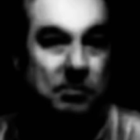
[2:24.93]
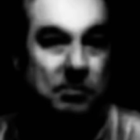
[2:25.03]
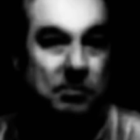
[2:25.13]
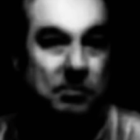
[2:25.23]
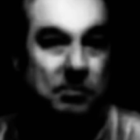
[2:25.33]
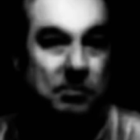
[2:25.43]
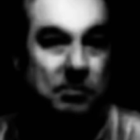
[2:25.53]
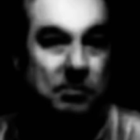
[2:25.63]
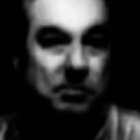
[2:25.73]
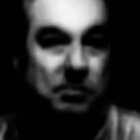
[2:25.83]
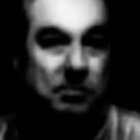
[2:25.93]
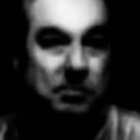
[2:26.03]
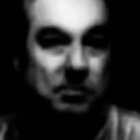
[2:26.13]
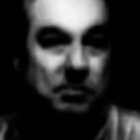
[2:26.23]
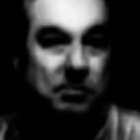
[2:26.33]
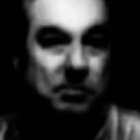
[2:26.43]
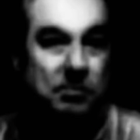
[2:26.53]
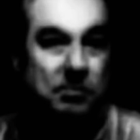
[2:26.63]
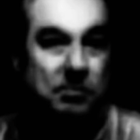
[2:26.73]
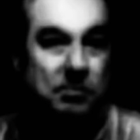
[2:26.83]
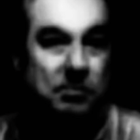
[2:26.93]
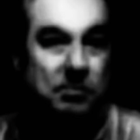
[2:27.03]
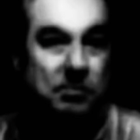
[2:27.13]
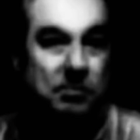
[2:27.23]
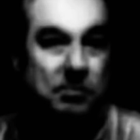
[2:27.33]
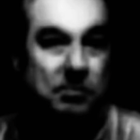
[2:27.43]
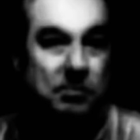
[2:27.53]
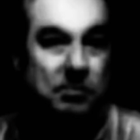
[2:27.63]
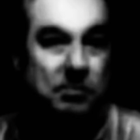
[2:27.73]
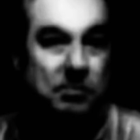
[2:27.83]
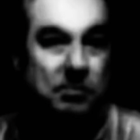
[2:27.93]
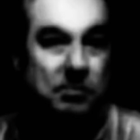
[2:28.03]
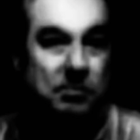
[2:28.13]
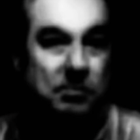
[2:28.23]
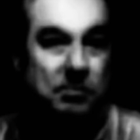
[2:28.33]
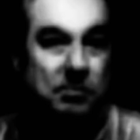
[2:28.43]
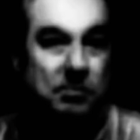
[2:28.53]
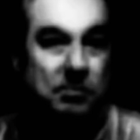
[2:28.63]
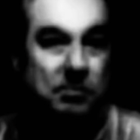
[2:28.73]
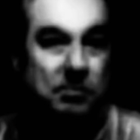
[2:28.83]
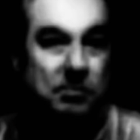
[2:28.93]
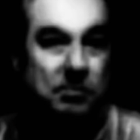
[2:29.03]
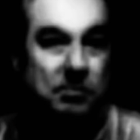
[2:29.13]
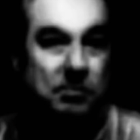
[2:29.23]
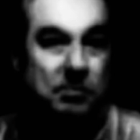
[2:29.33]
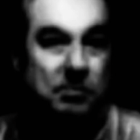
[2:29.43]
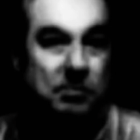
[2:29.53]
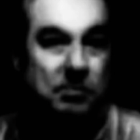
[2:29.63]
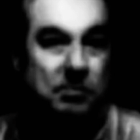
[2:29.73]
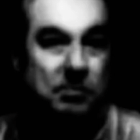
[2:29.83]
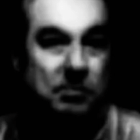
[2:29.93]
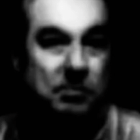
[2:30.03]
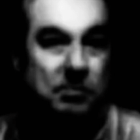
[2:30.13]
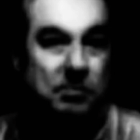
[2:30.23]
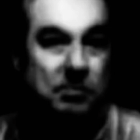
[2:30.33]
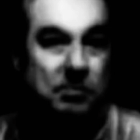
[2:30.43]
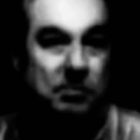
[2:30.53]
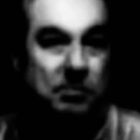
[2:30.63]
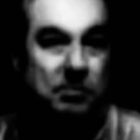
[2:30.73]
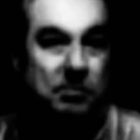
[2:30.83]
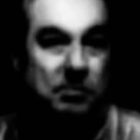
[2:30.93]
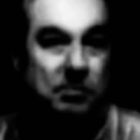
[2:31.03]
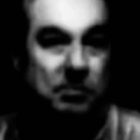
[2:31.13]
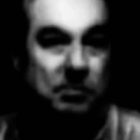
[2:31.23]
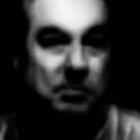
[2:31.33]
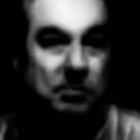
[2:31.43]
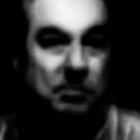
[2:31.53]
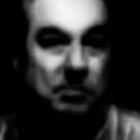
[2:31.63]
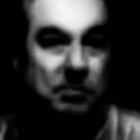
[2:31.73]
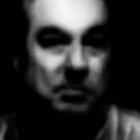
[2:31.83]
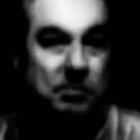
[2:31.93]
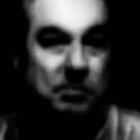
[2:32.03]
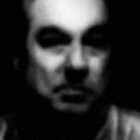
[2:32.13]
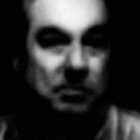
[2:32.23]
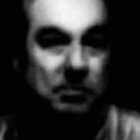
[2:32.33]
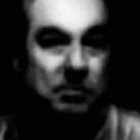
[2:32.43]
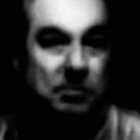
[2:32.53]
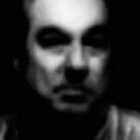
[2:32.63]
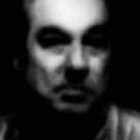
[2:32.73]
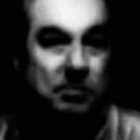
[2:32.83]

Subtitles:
[no speech]